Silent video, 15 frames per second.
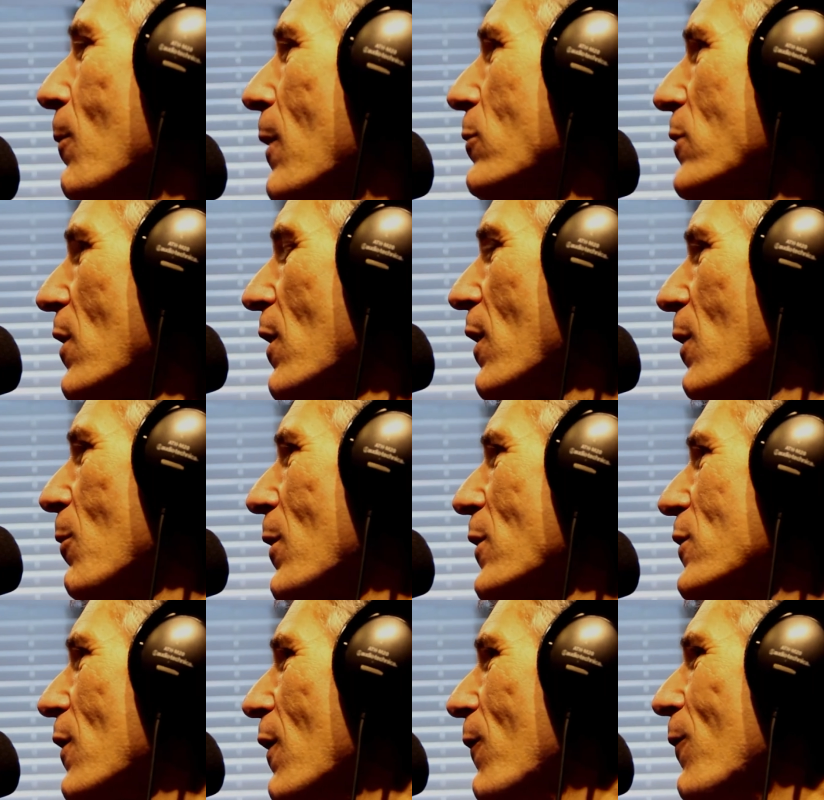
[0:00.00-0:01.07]
I was thinking to
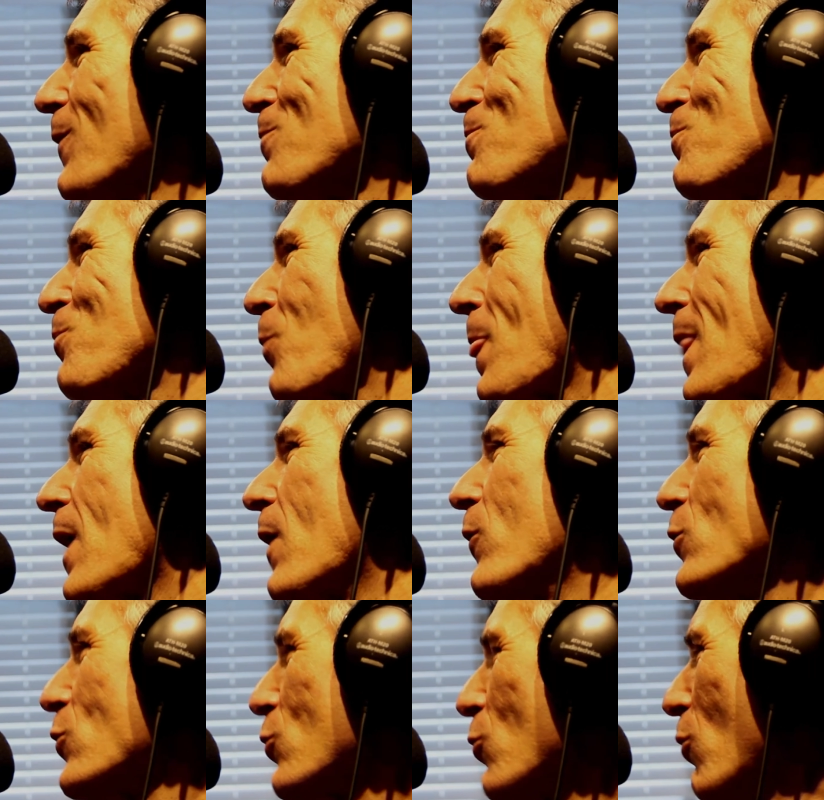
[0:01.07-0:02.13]
myself,
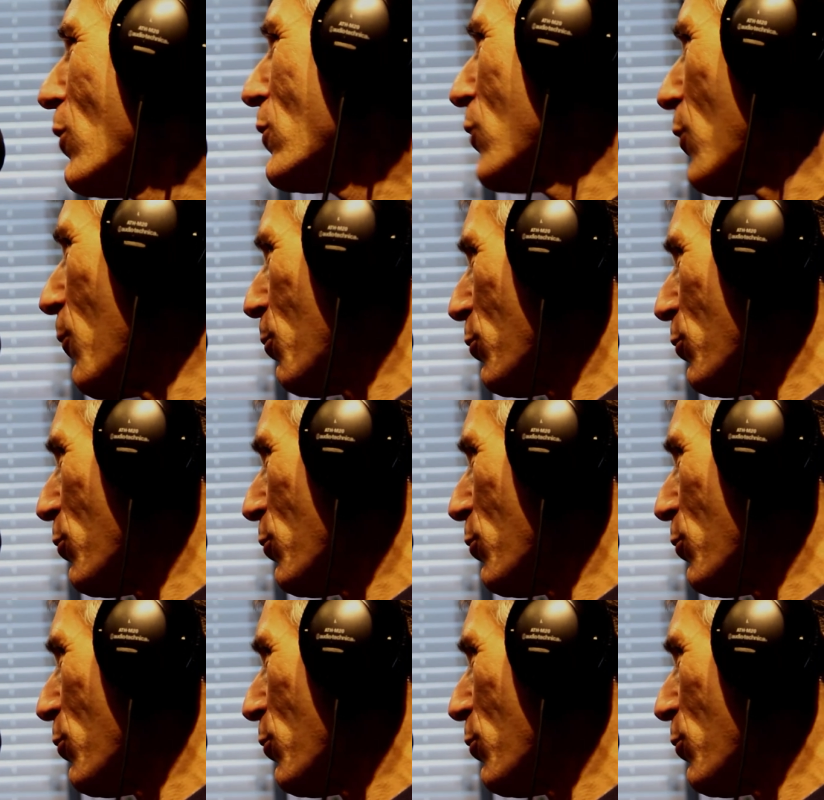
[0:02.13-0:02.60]
the songs are